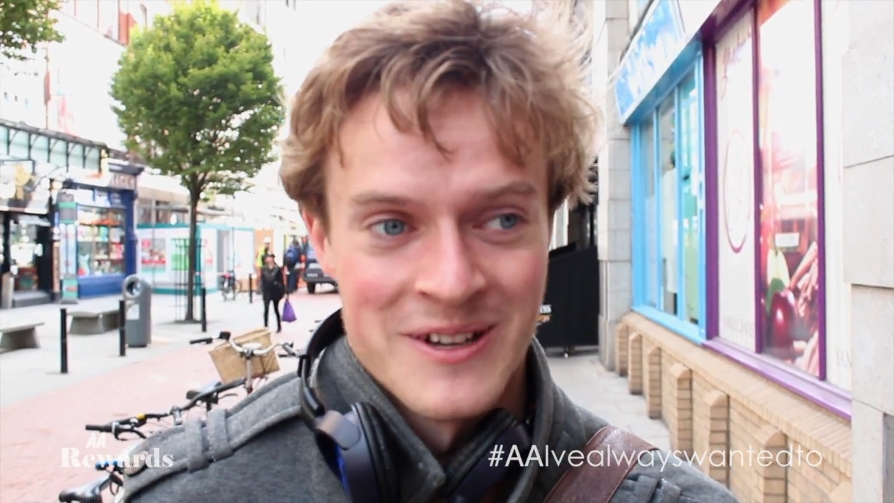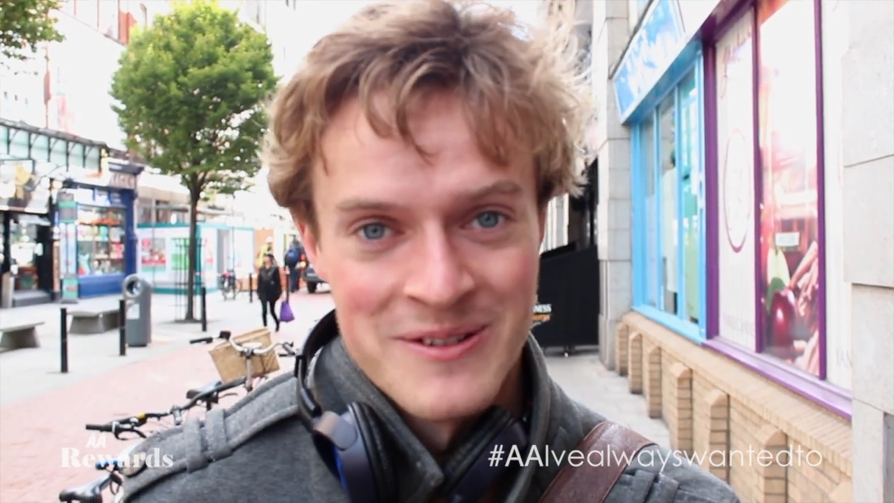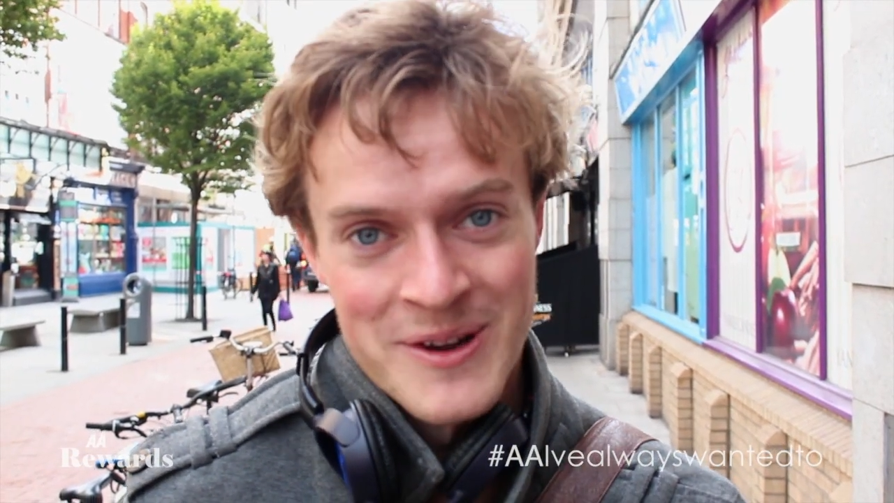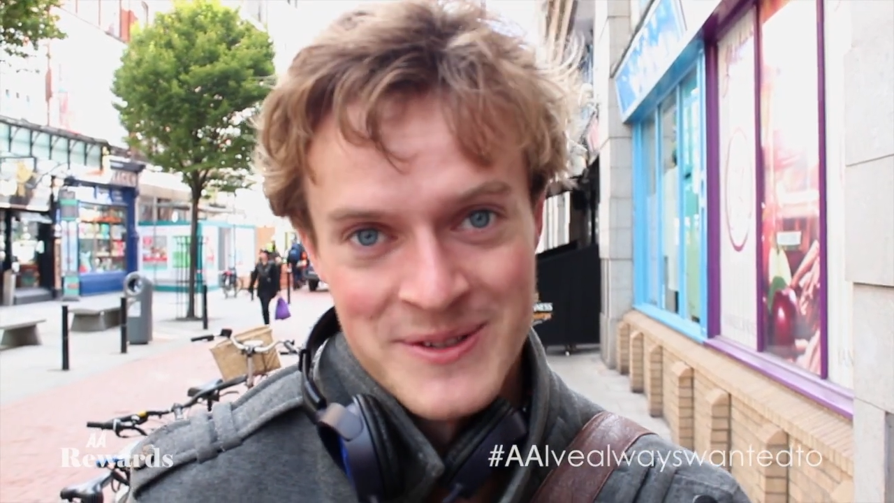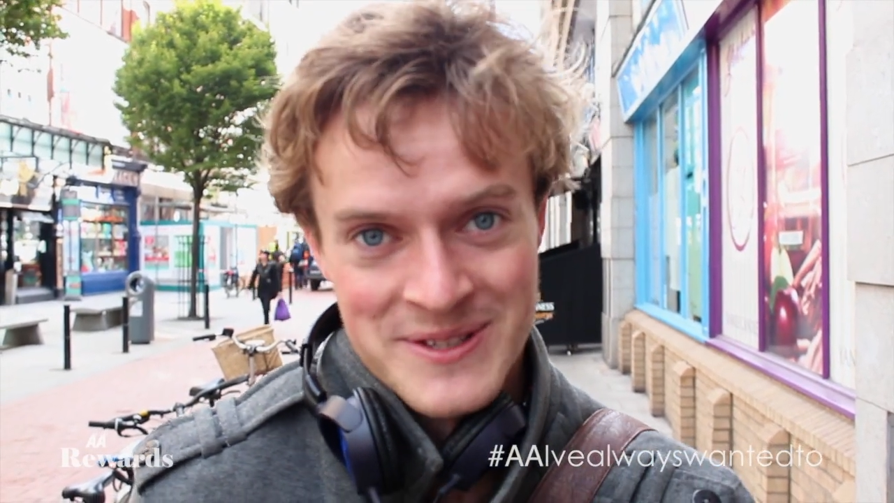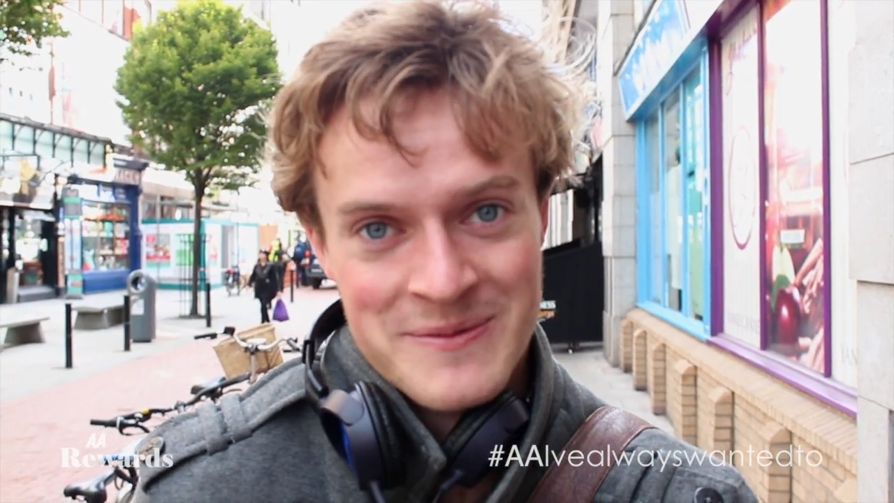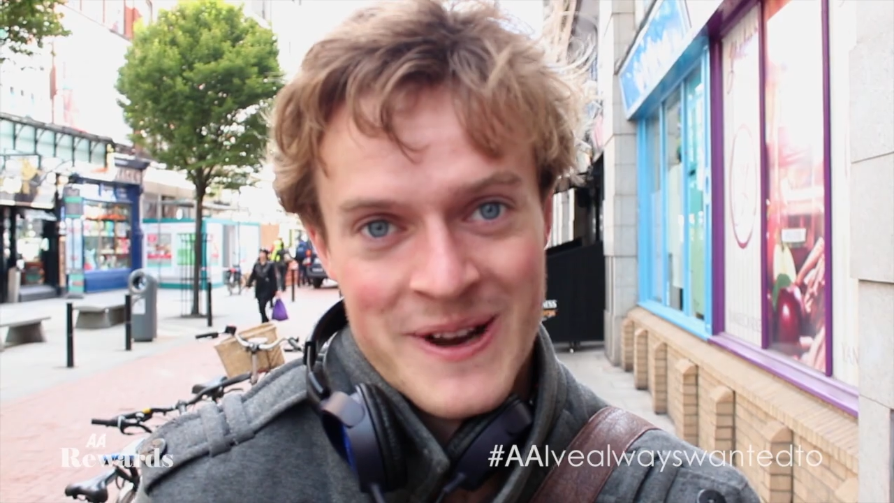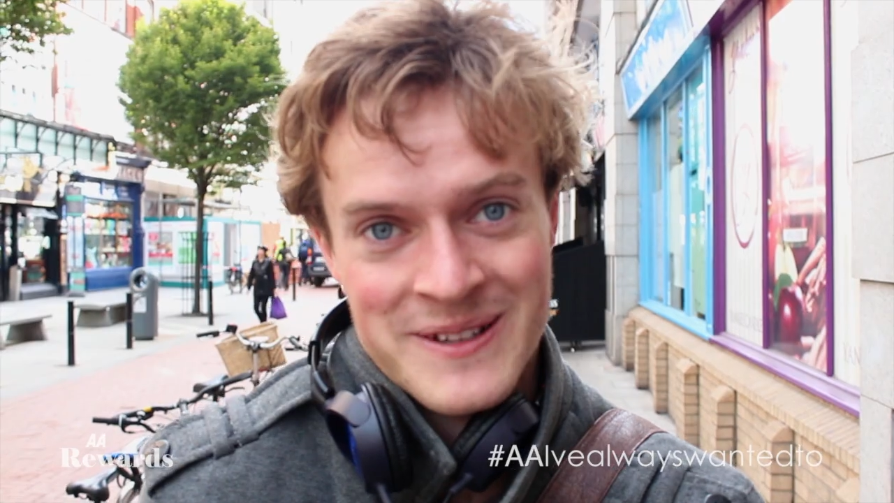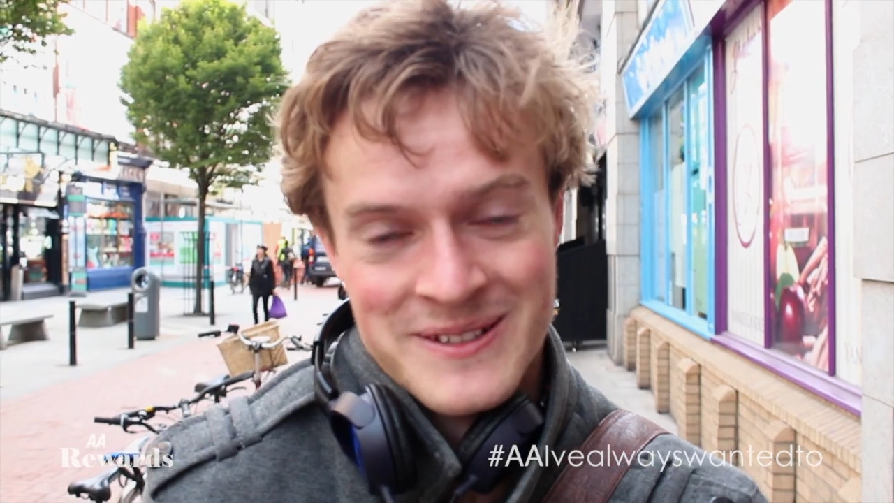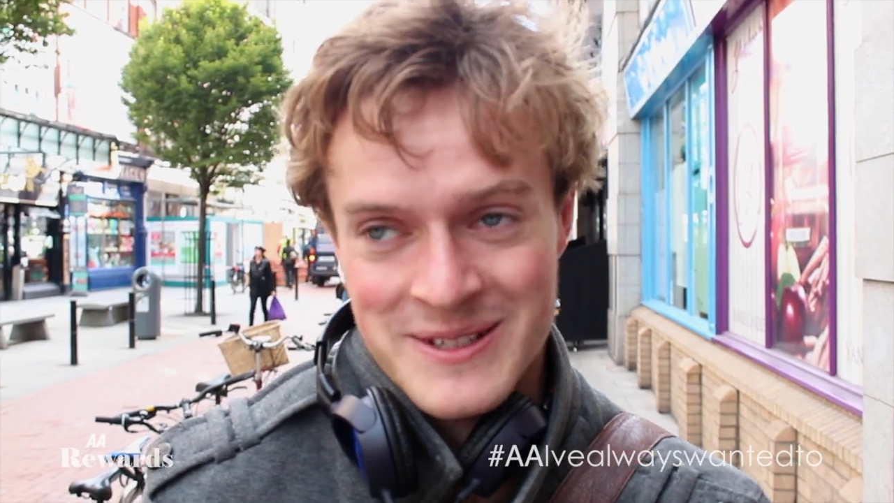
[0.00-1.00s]
I've always done
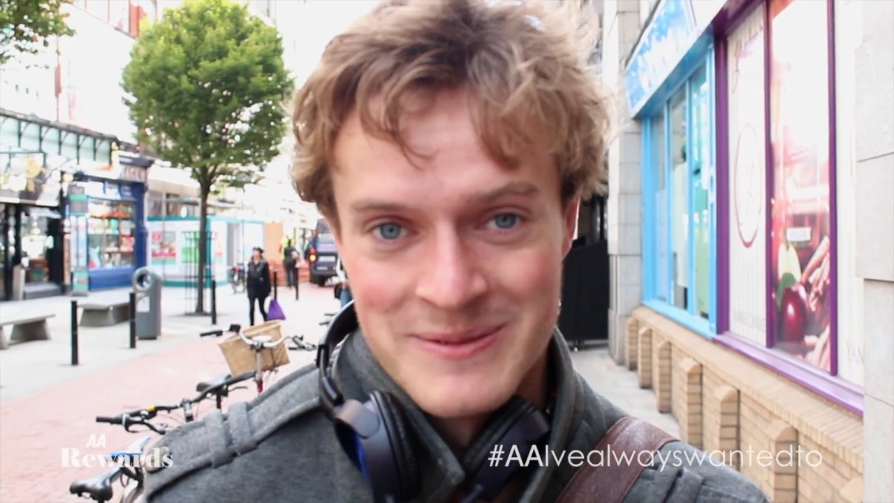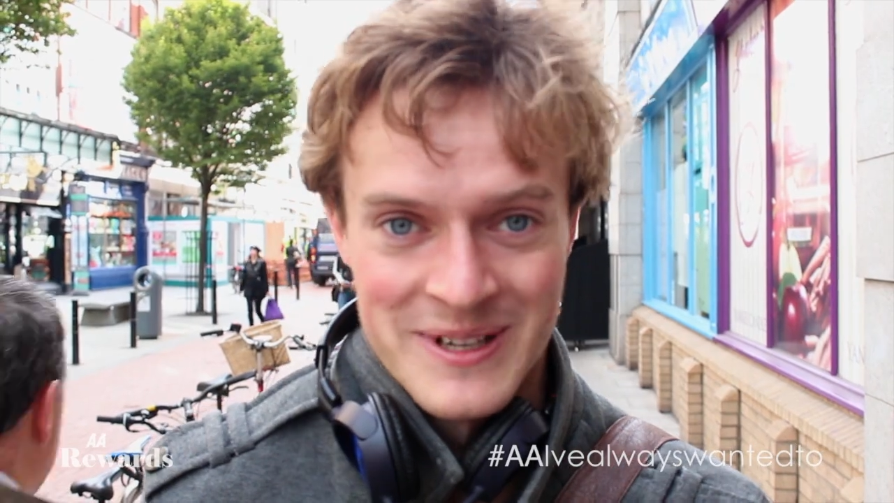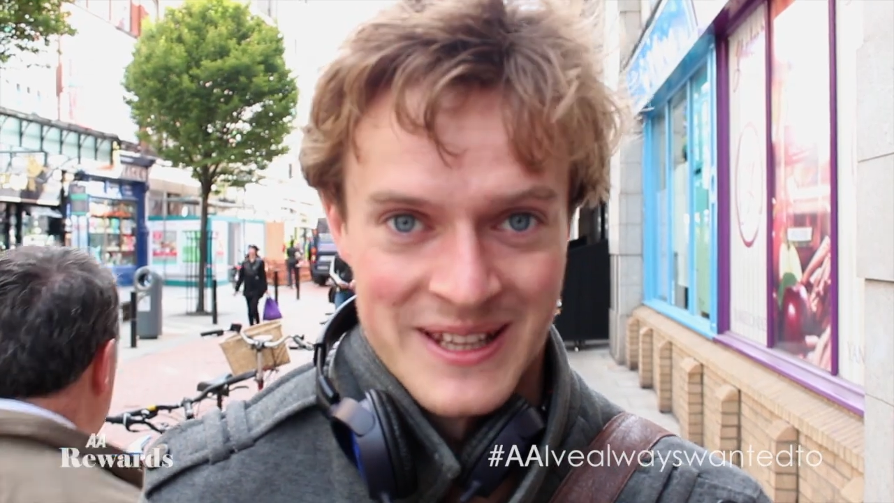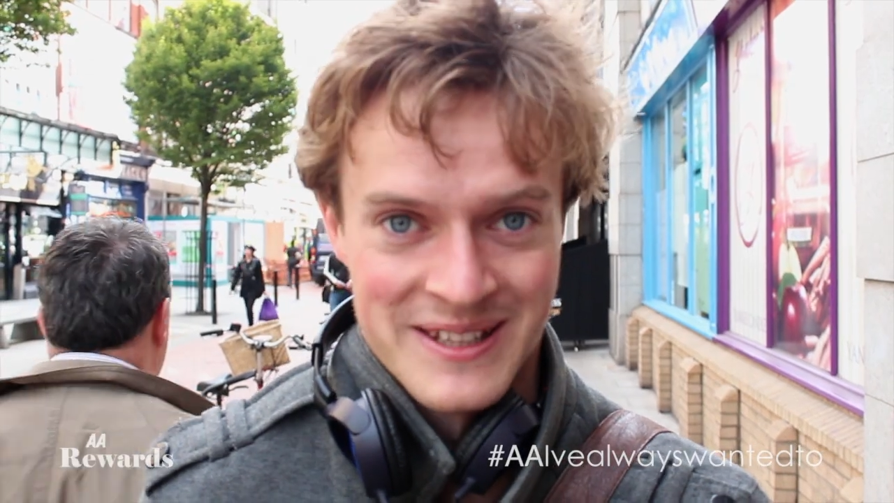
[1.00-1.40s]
marathons, but